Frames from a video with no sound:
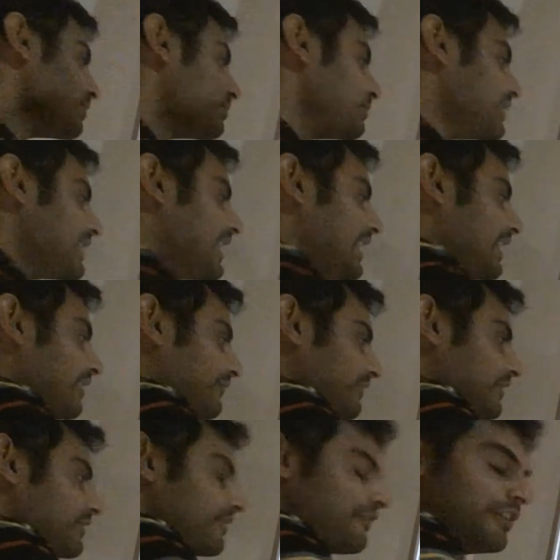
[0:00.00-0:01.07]
We
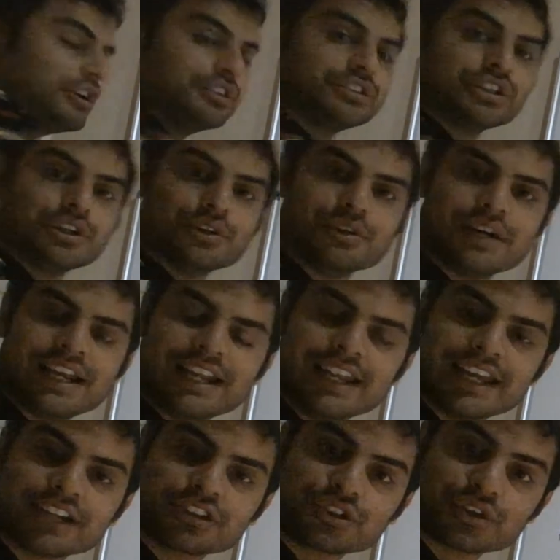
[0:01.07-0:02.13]
have the
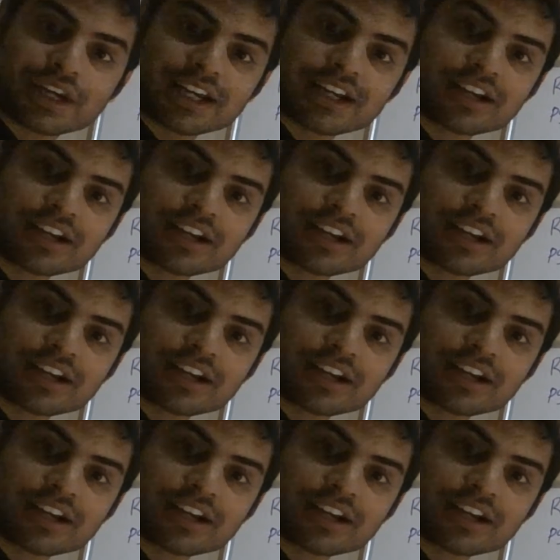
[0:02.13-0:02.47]
photoelectric